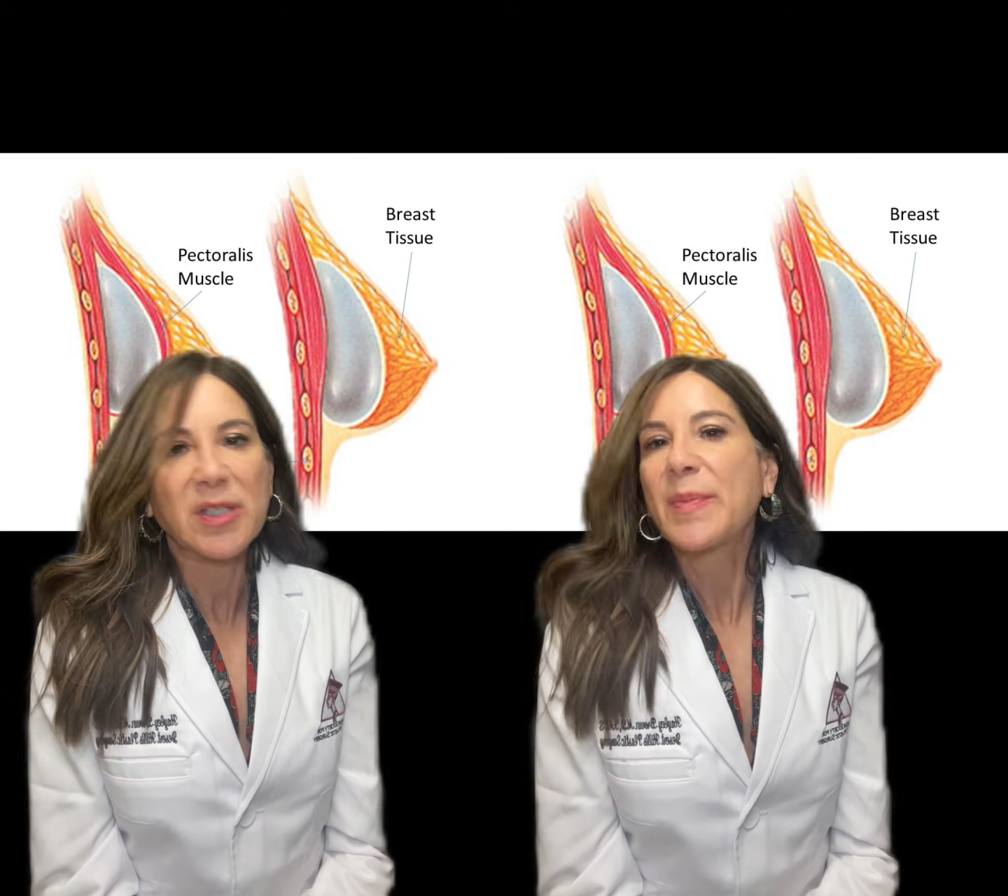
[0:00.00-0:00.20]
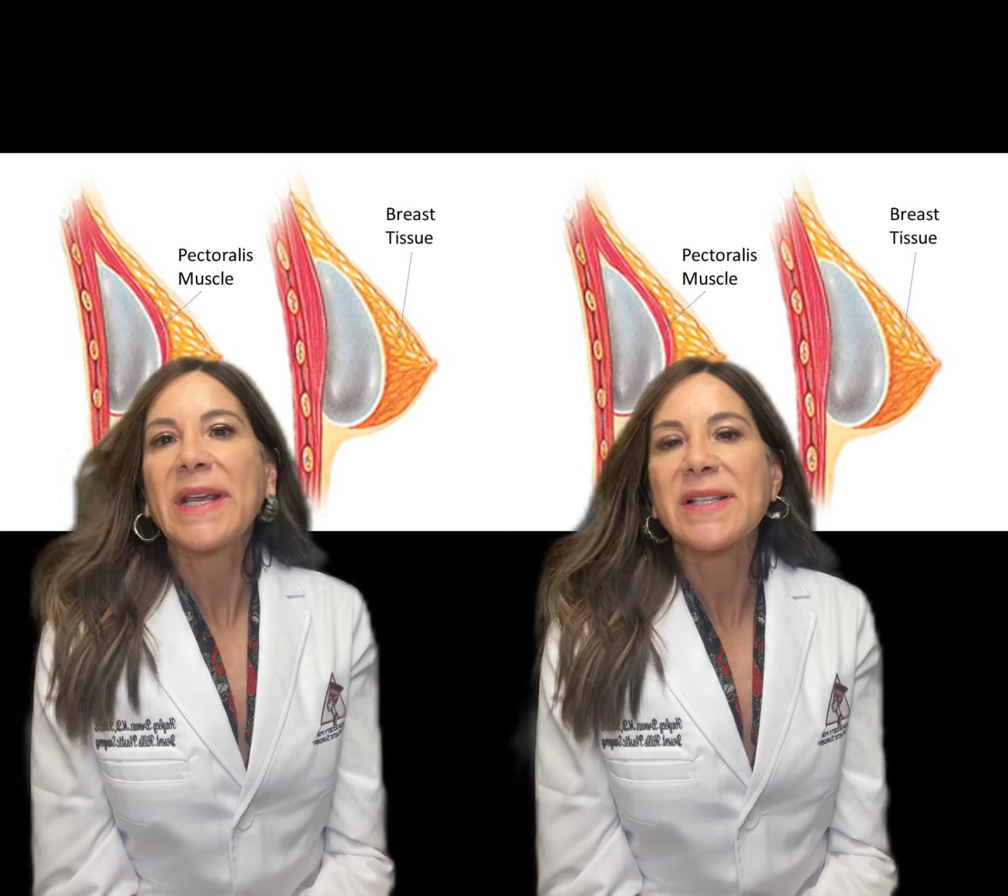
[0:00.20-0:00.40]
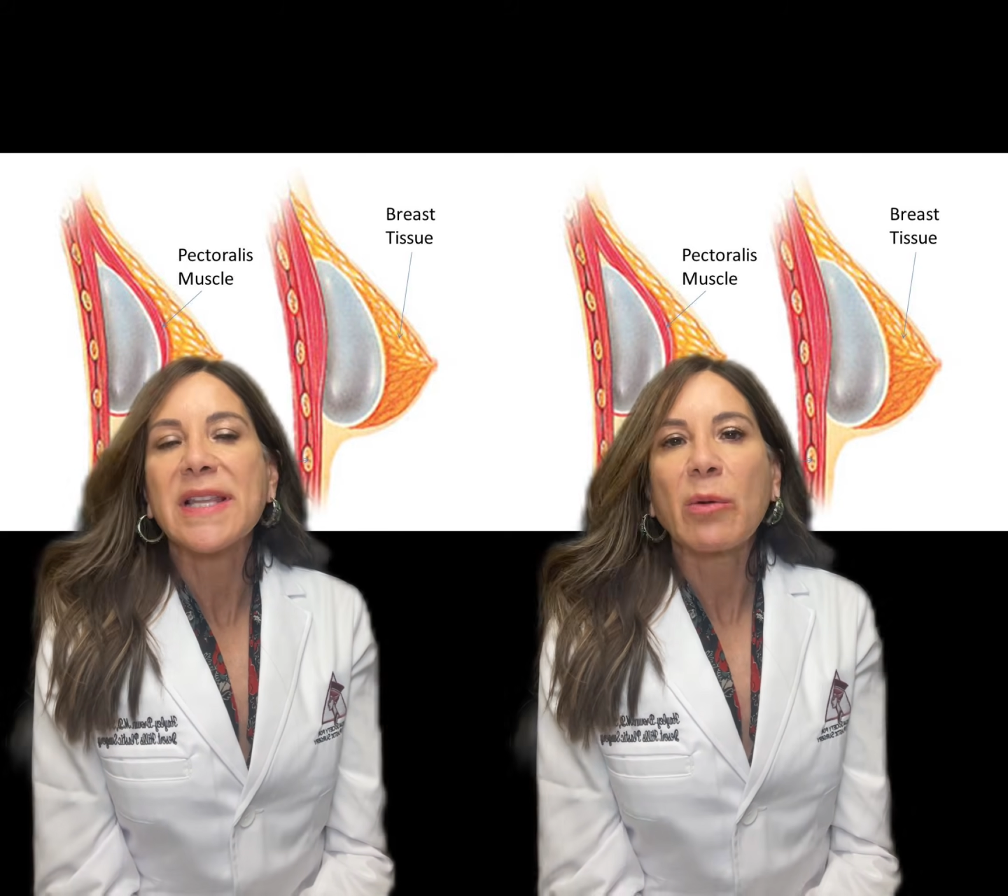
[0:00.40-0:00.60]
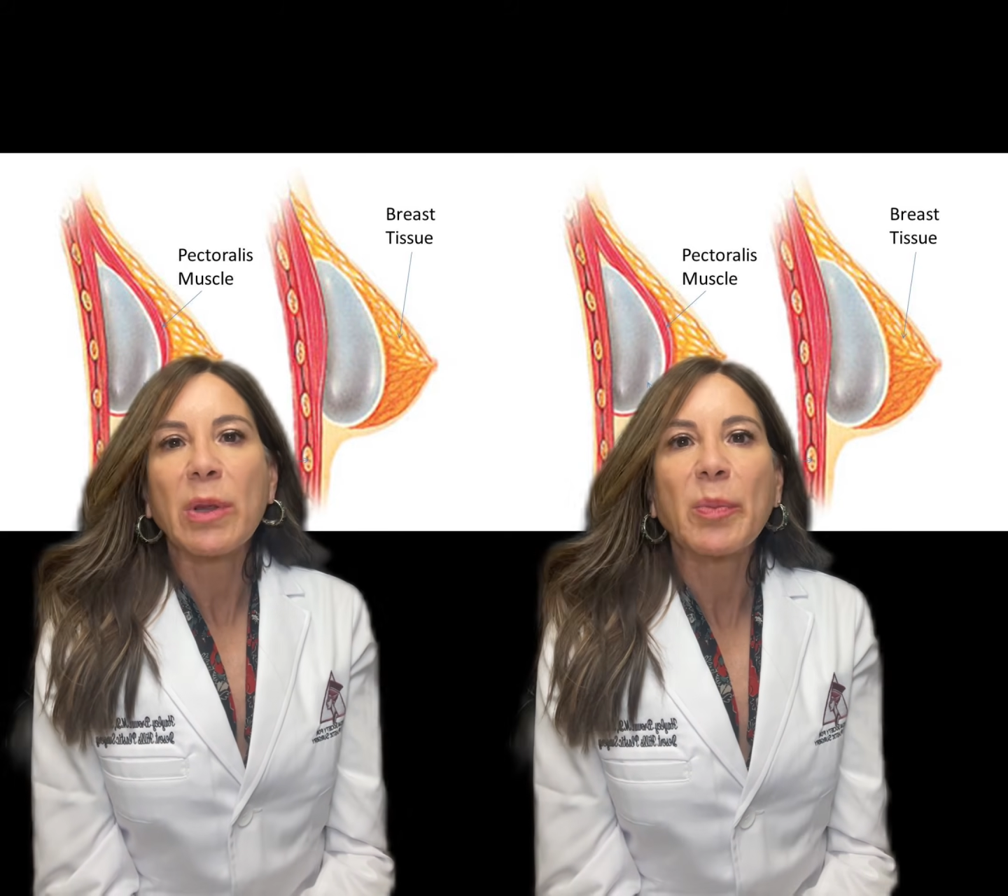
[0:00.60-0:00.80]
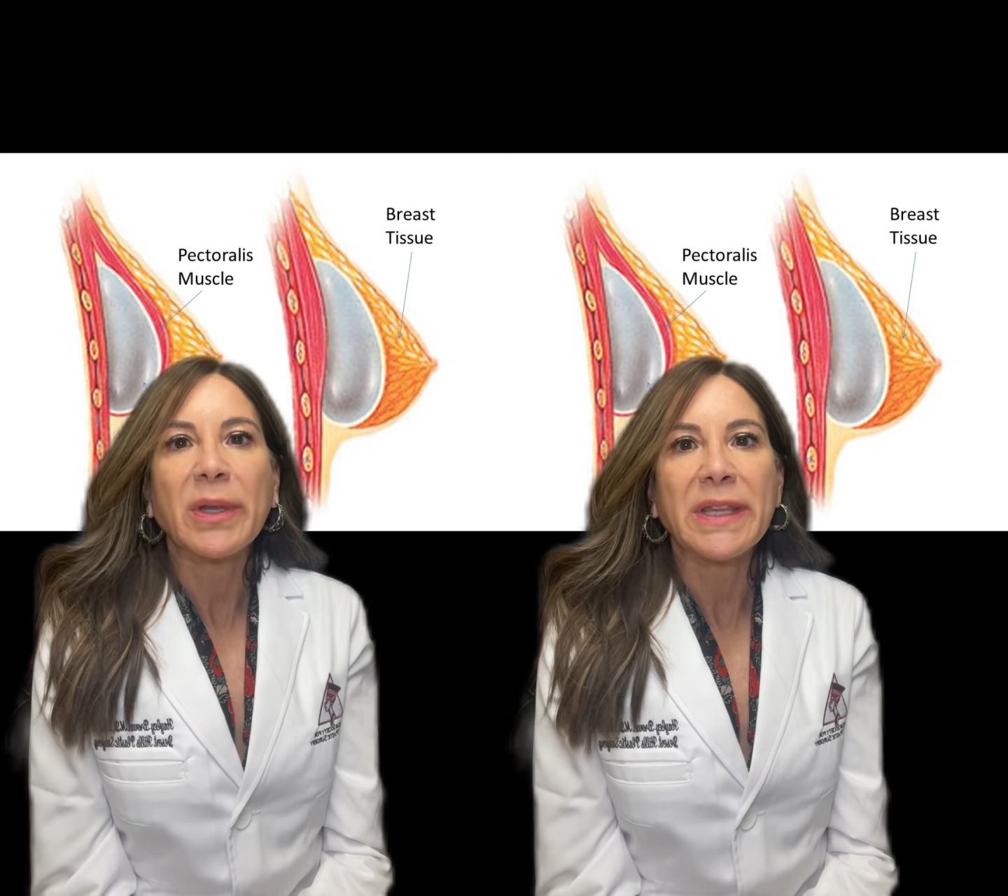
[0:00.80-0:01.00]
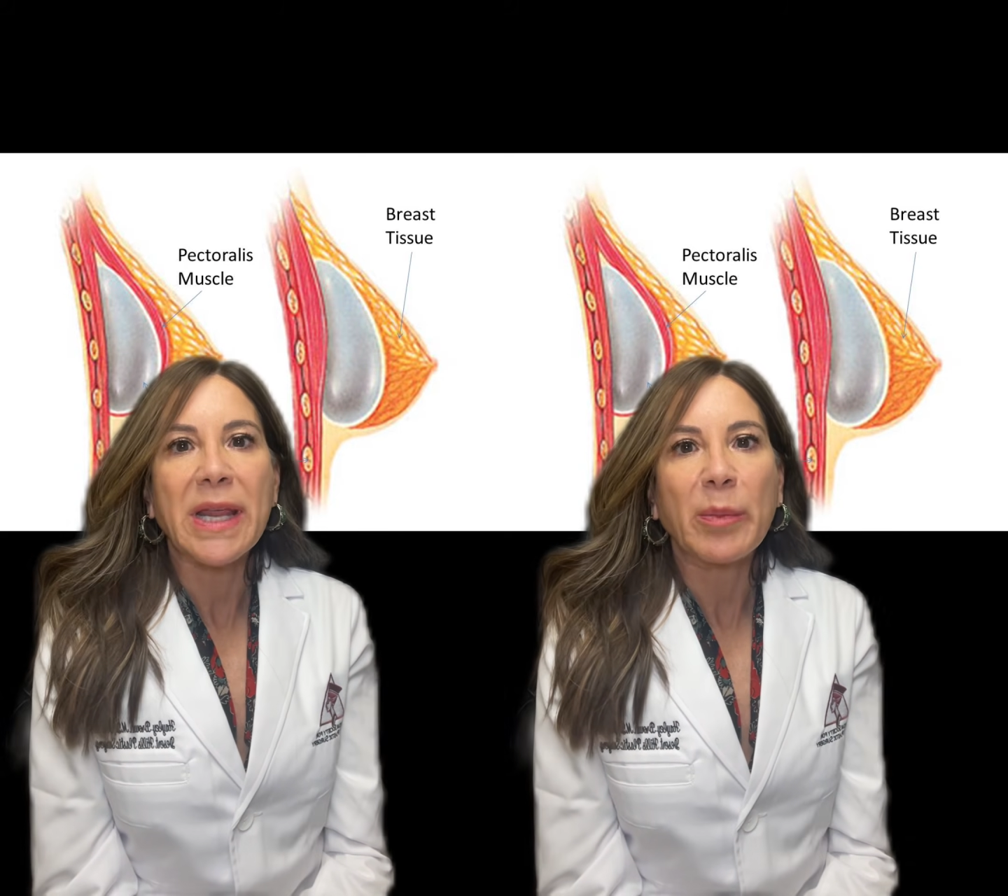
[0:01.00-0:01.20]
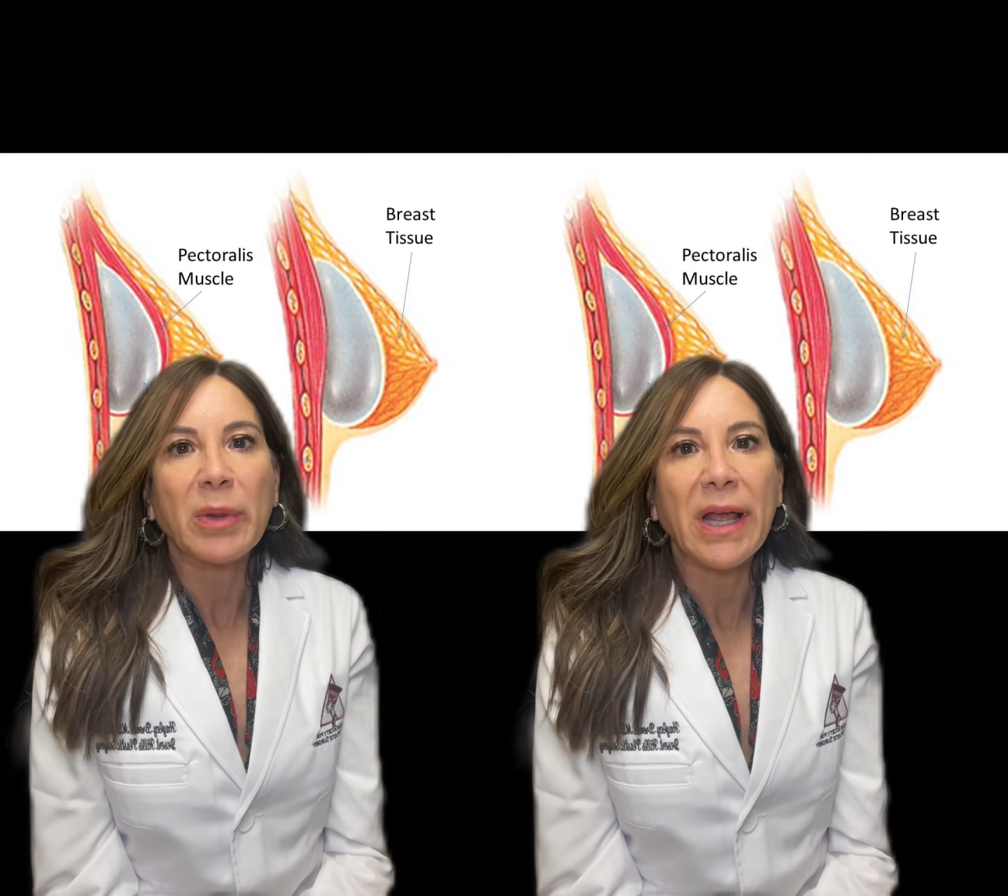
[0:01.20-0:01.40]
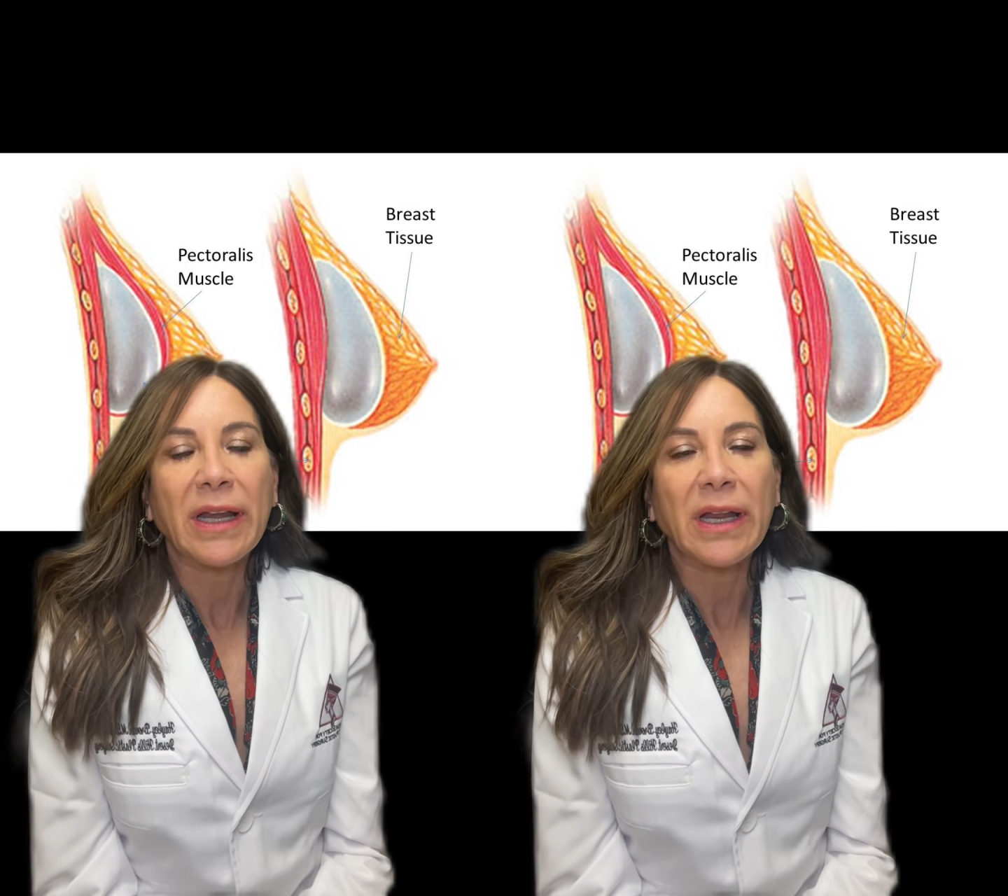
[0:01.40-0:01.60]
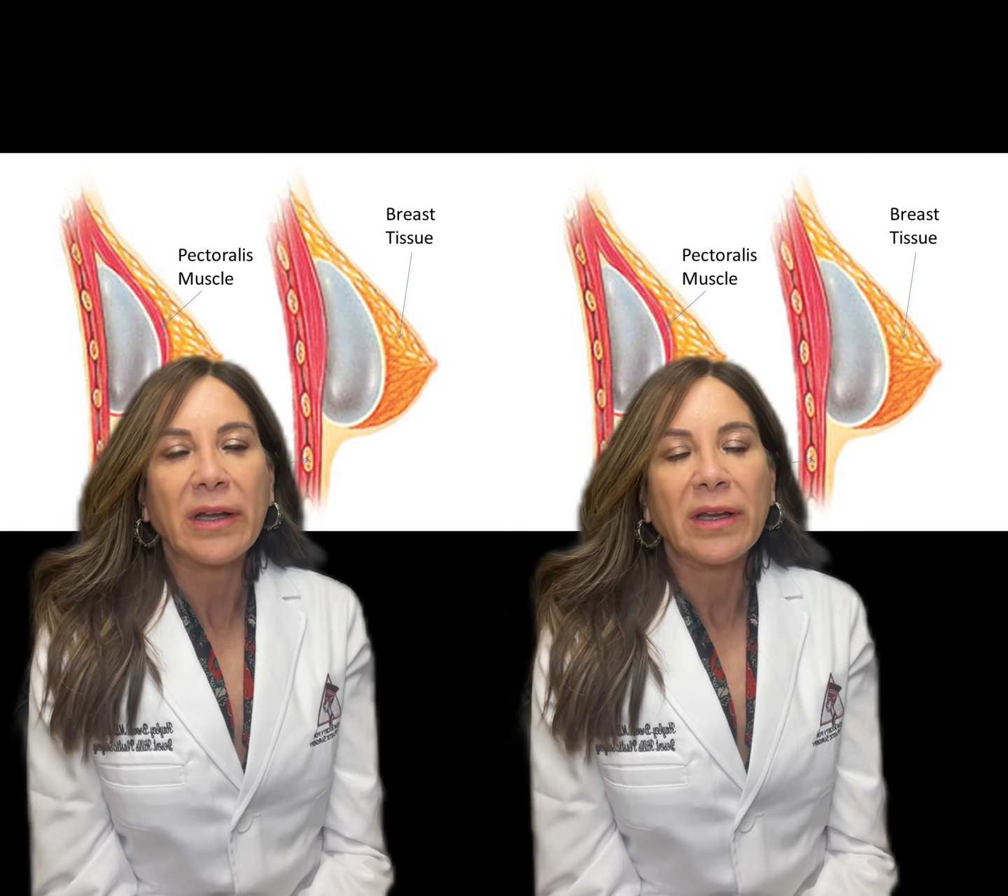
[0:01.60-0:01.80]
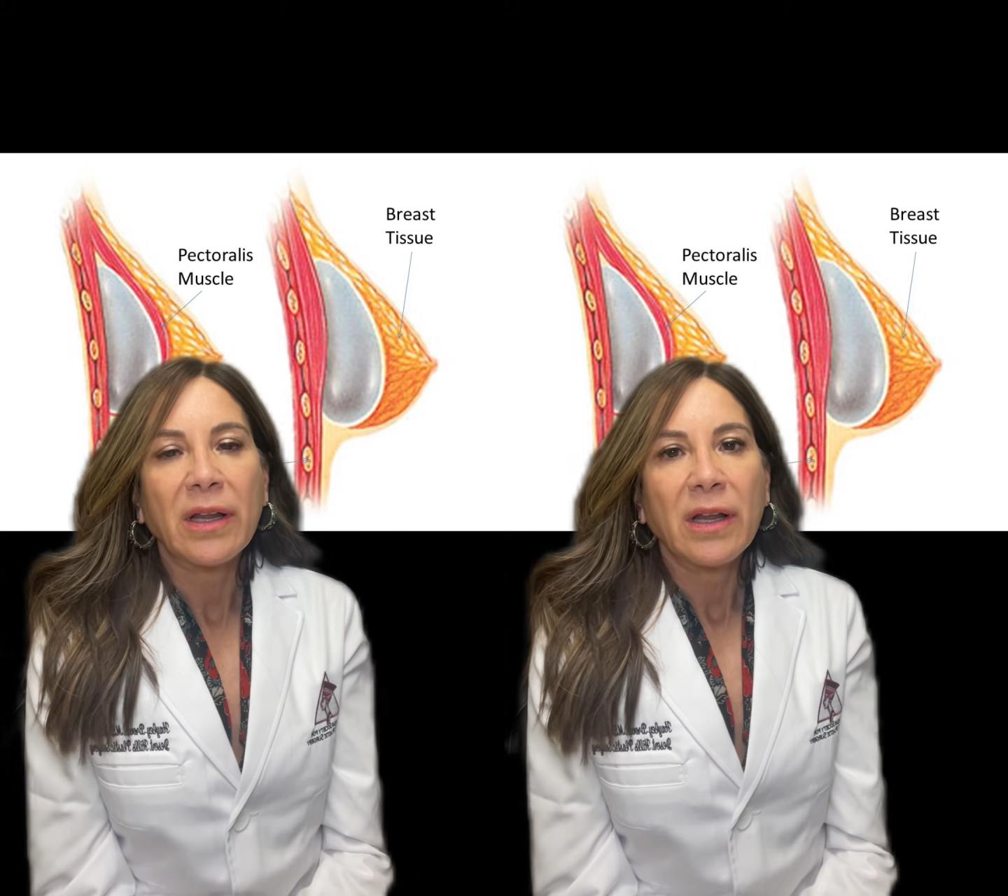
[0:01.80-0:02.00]
space that we put the implant
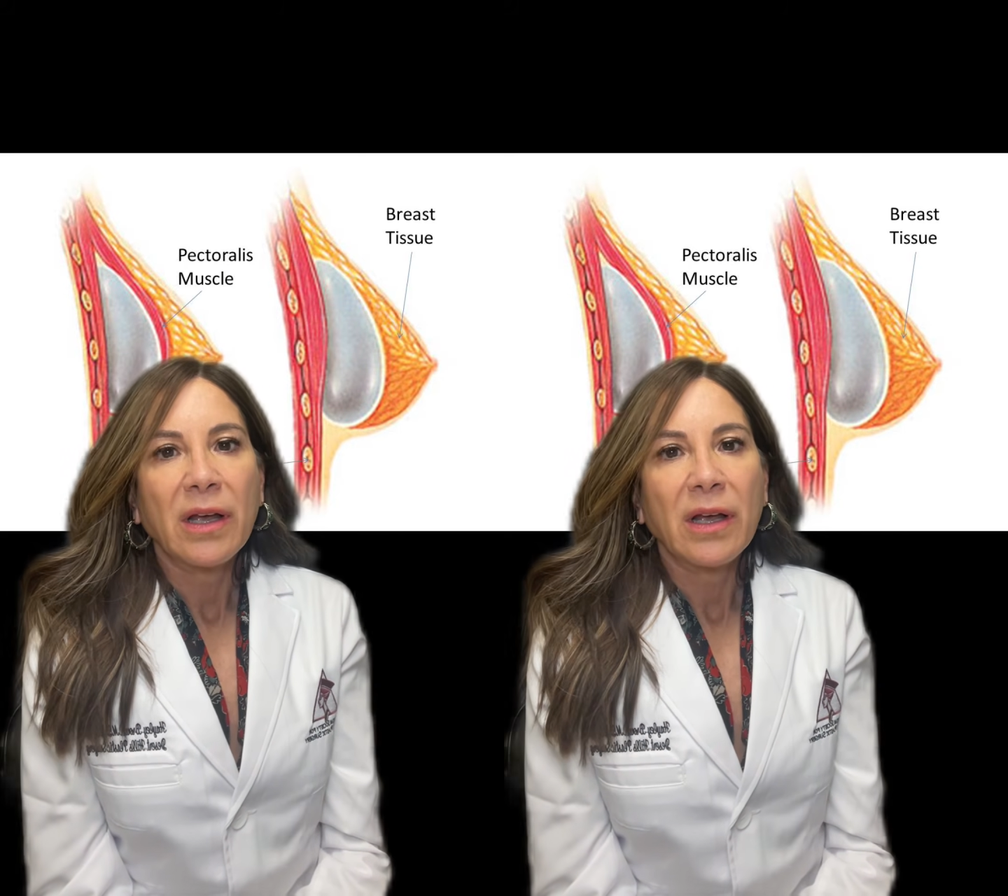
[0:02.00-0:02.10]
in,